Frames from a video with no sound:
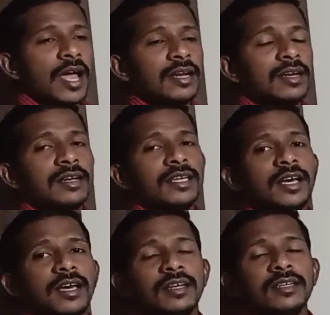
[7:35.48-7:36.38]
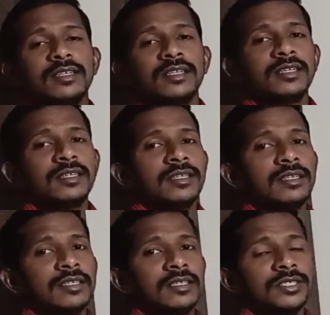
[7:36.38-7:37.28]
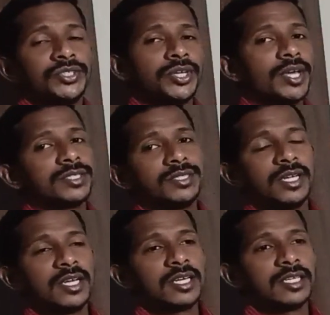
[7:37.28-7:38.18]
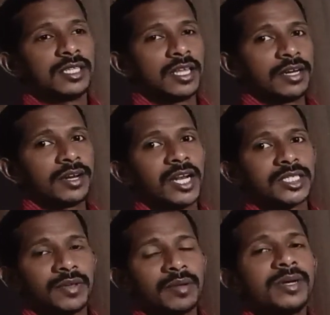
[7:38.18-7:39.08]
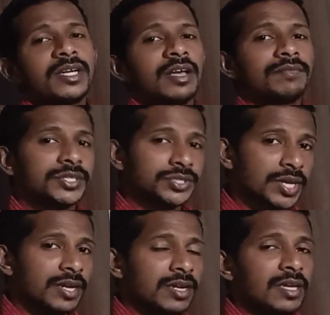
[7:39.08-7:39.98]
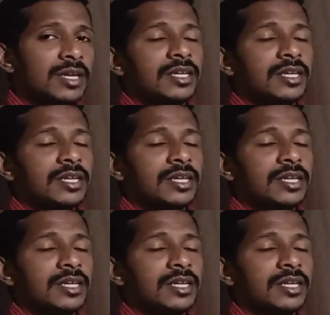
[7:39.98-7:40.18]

here shares dealing is there. Transferability of the share.